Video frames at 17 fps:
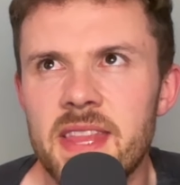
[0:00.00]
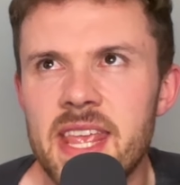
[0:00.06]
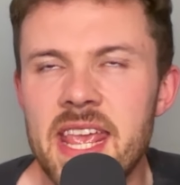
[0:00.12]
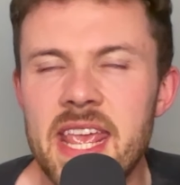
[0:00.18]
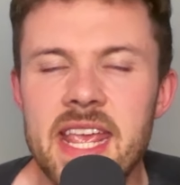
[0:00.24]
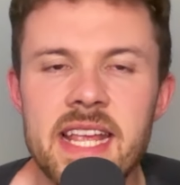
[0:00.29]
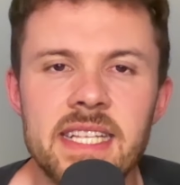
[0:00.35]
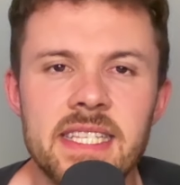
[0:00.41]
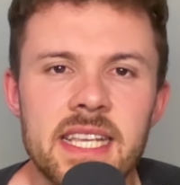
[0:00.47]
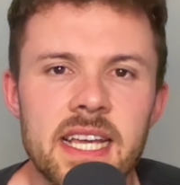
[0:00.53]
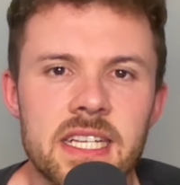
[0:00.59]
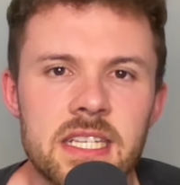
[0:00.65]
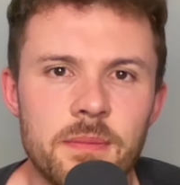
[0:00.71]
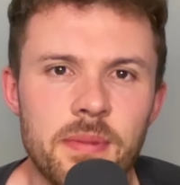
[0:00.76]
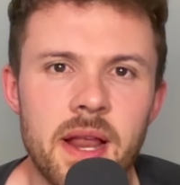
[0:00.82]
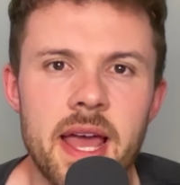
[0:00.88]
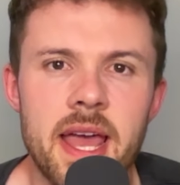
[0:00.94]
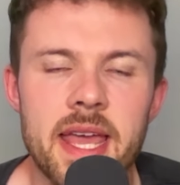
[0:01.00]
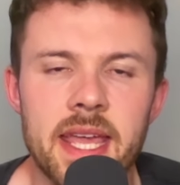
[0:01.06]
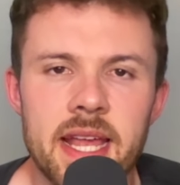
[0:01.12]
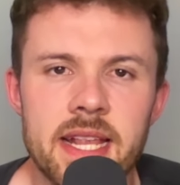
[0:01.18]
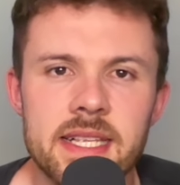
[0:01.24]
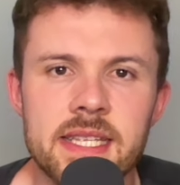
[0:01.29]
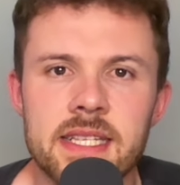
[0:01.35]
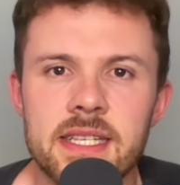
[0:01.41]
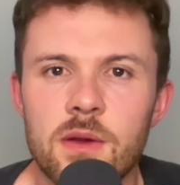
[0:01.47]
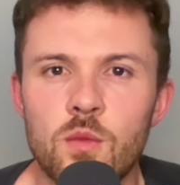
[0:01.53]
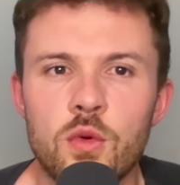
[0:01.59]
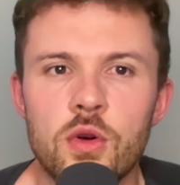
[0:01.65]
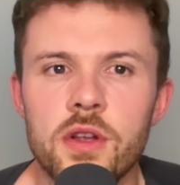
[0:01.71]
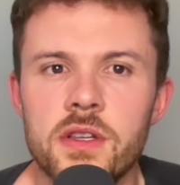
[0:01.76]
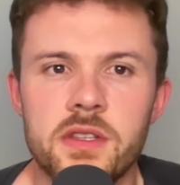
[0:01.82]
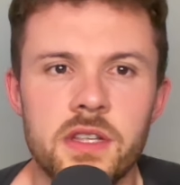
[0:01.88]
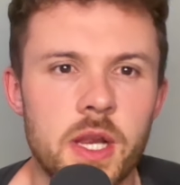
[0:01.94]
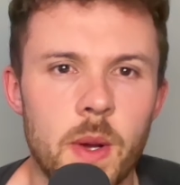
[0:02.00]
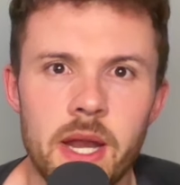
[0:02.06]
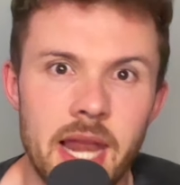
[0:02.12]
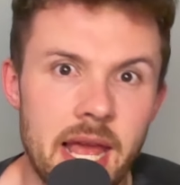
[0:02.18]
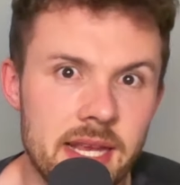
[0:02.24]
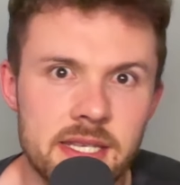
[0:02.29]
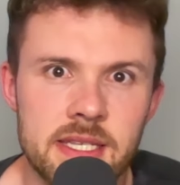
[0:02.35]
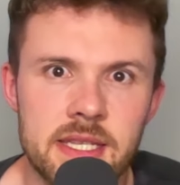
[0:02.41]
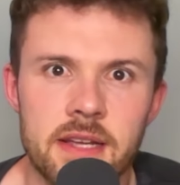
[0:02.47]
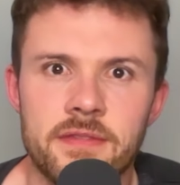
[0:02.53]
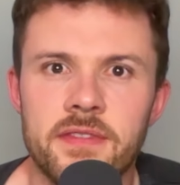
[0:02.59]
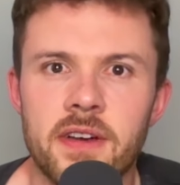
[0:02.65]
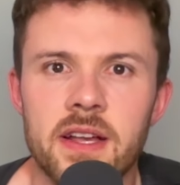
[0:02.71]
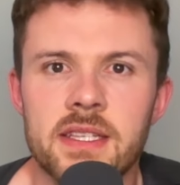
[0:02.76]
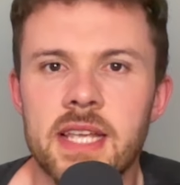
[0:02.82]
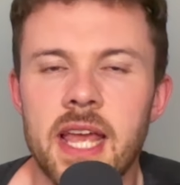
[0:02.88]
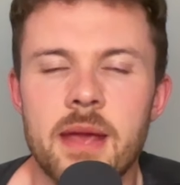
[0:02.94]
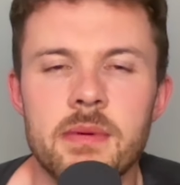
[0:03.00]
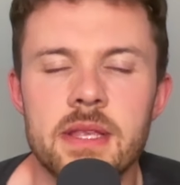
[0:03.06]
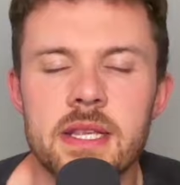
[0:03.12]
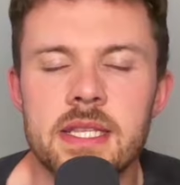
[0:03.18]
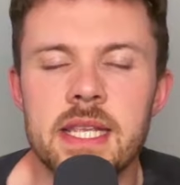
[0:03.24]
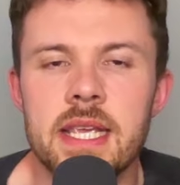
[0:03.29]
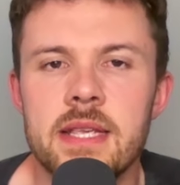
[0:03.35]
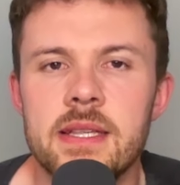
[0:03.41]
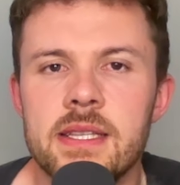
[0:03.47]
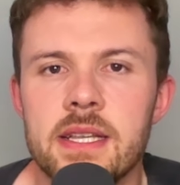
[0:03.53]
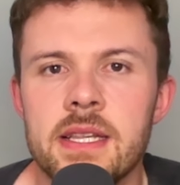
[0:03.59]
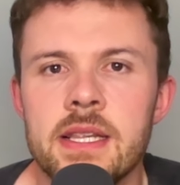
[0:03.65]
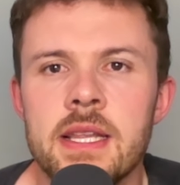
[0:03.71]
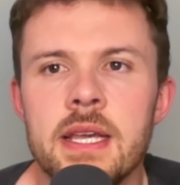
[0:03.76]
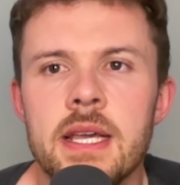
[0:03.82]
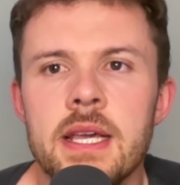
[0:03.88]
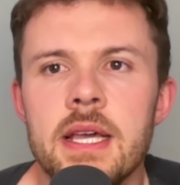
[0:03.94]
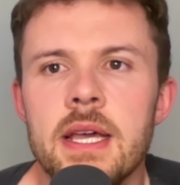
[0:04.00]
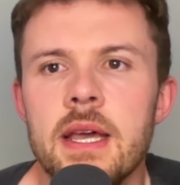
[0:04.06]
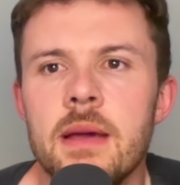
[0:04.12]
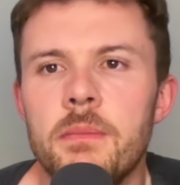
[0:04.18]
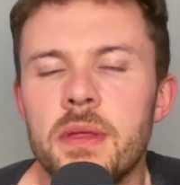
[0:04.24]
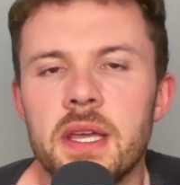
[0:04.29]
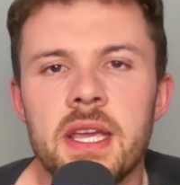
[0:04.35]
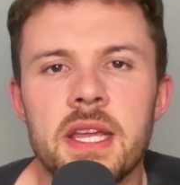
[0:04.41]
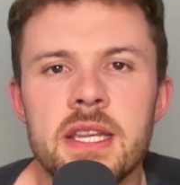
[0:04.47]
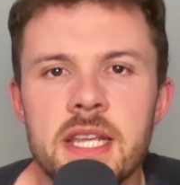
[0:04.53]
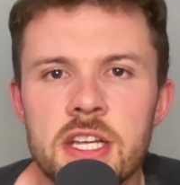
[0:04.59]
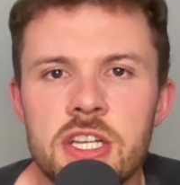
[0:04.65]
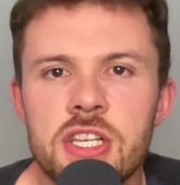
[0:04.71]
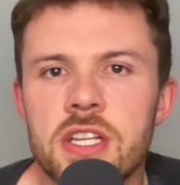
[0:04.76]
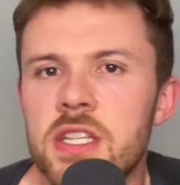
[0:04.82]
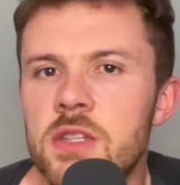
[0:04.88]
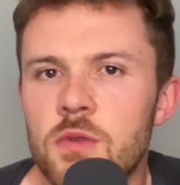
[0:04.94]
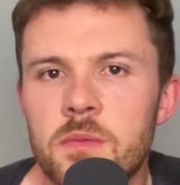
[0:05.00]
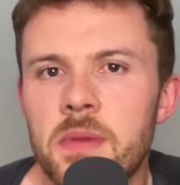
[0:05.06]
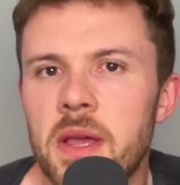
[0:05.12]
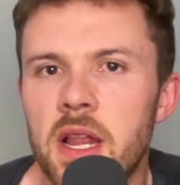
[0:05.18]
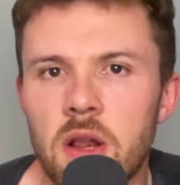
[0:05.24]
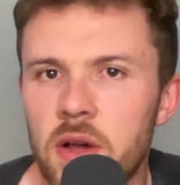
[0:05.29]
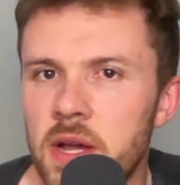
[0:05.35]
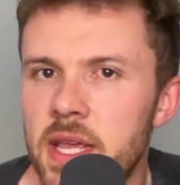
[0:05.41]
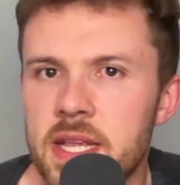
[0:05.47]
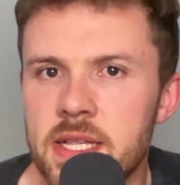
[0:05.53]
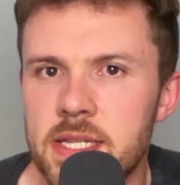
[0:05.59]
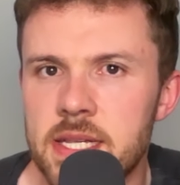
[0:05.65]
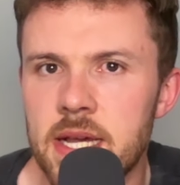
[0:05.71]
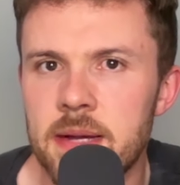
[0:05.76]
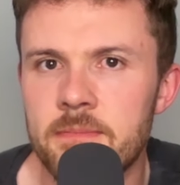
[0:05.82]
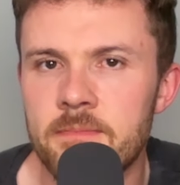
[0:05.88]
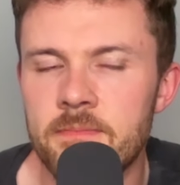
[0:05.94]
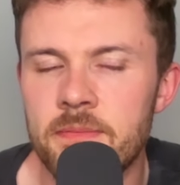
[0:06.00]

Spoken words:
easier to play against as it would, you know, a Leicester first game of the season, but the conditions would be a lot easier.